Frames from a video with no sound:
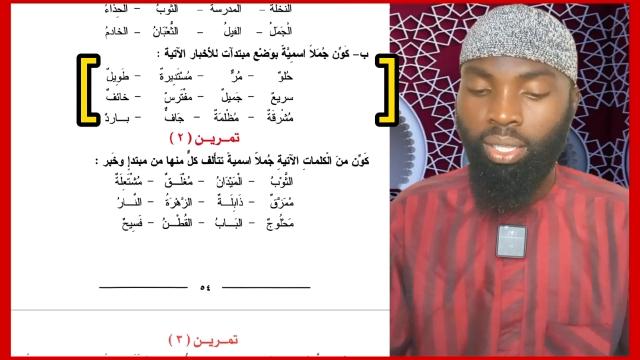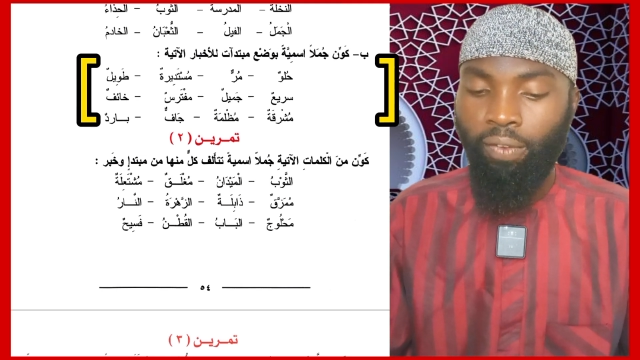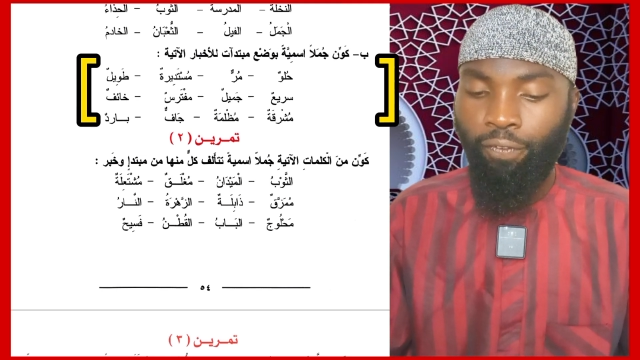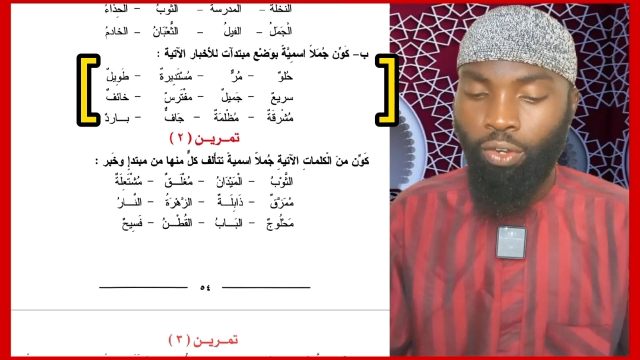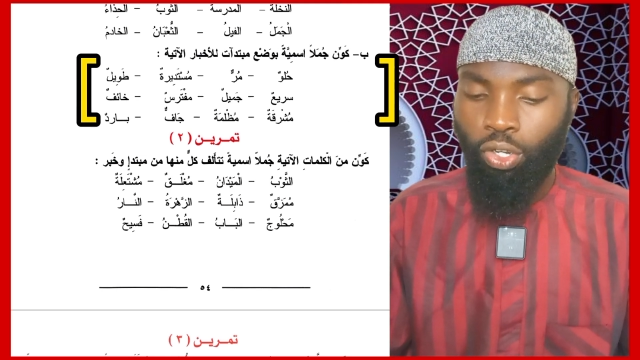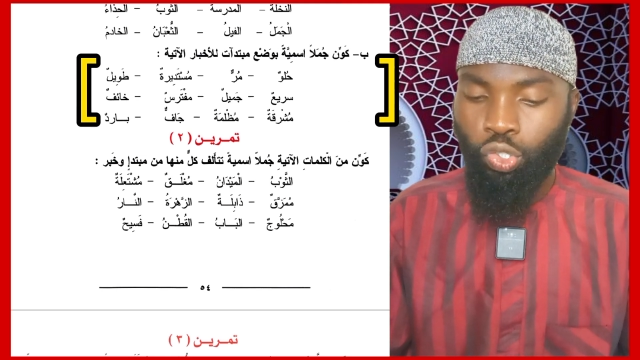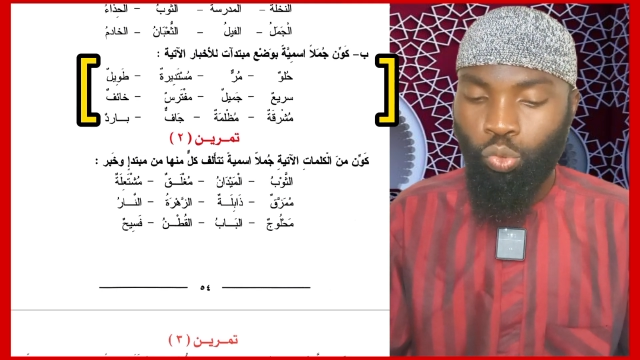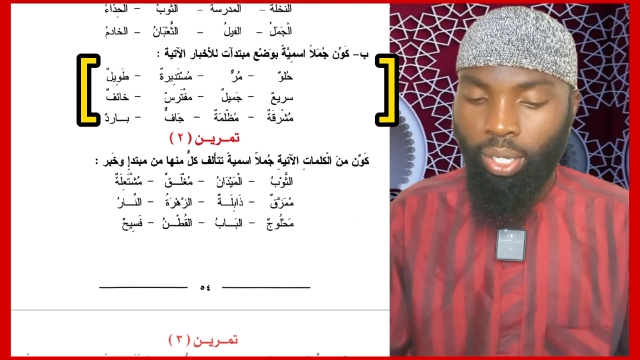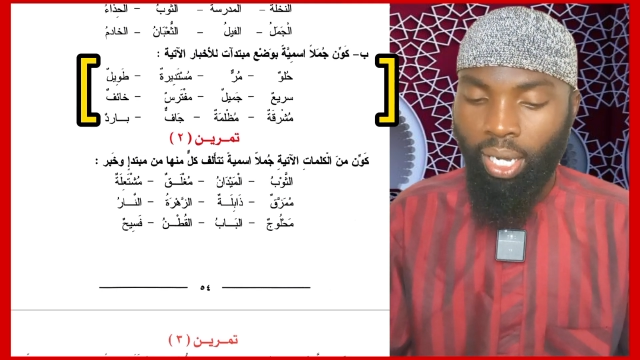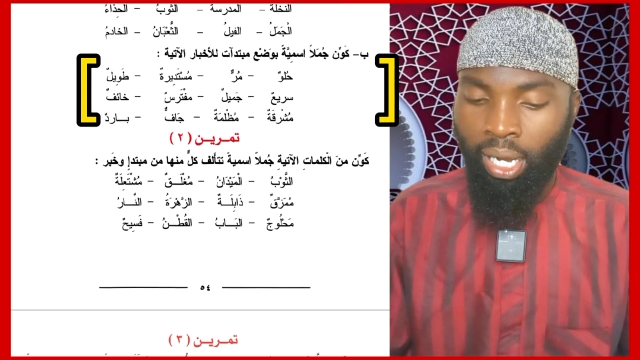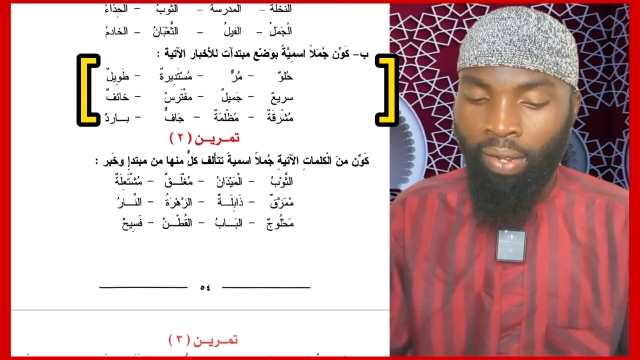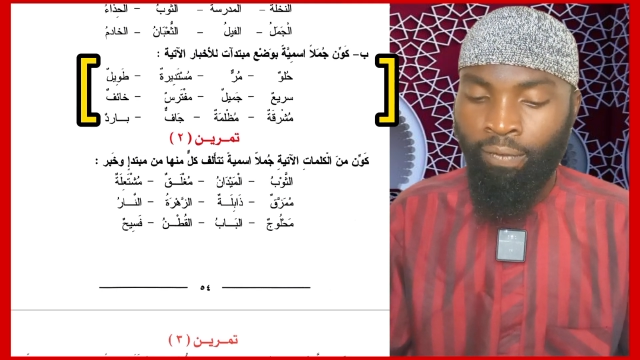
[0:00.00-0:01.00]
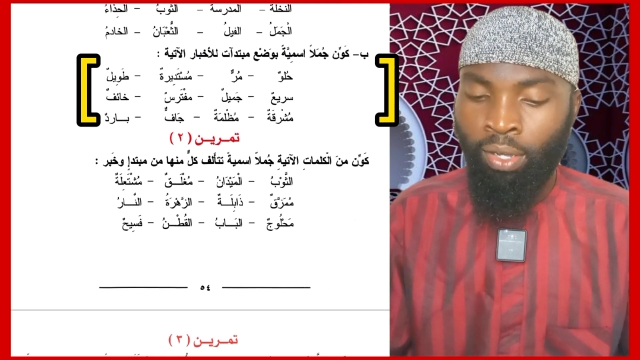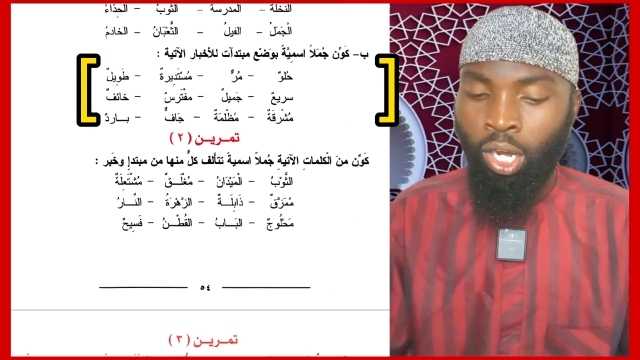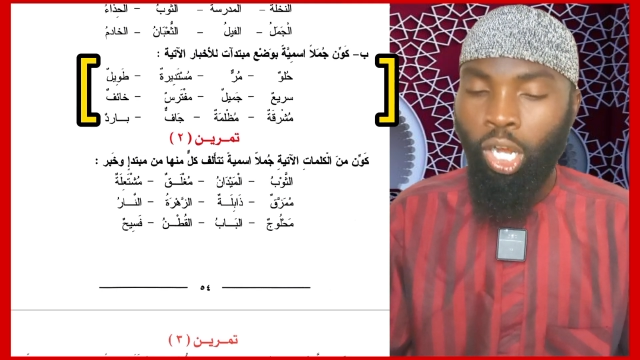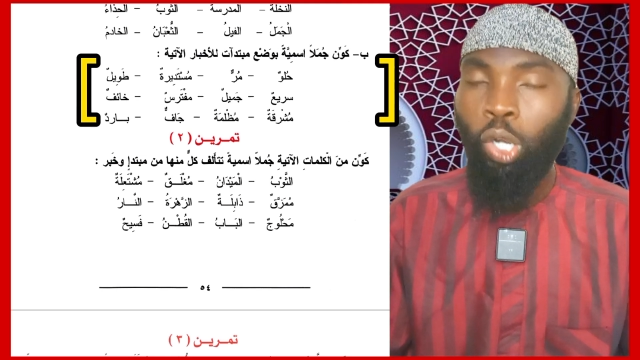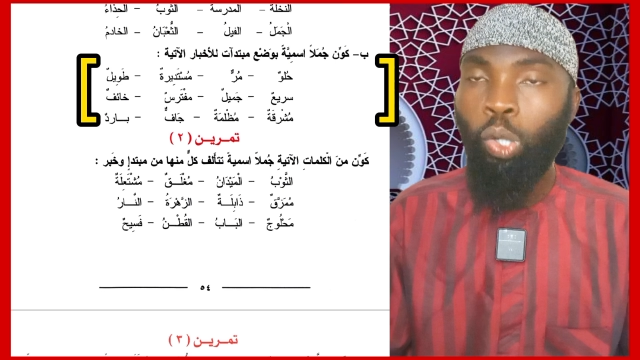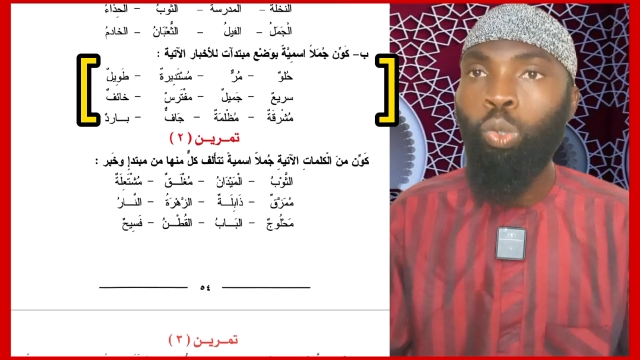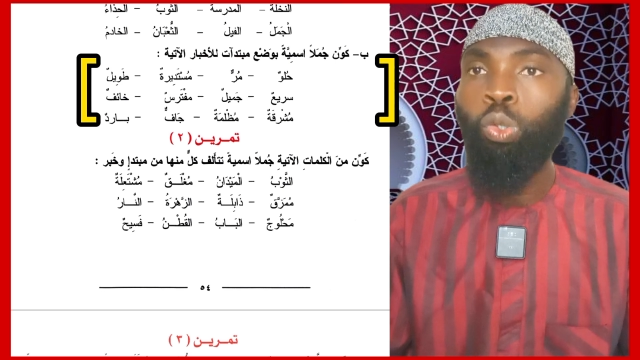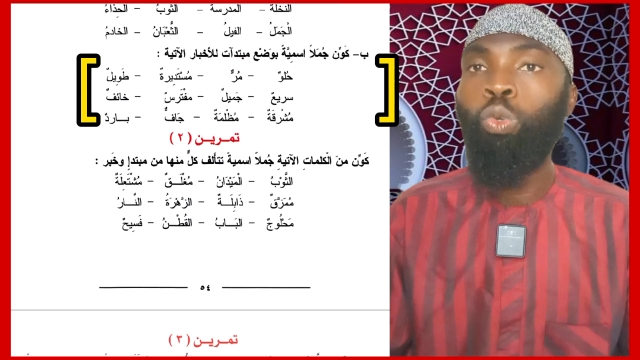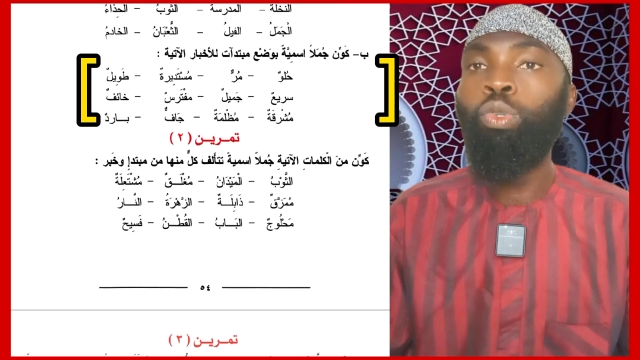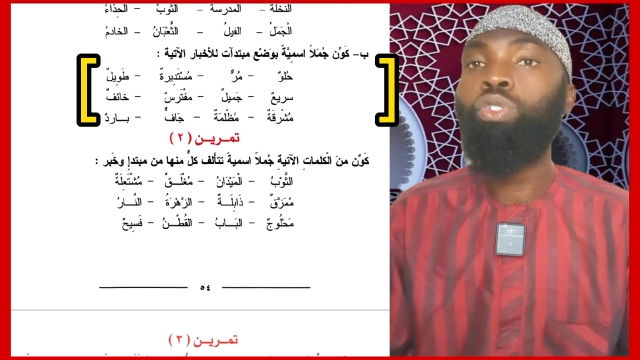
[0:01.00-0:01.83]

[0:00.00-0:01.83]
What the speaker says: The first we have hulun,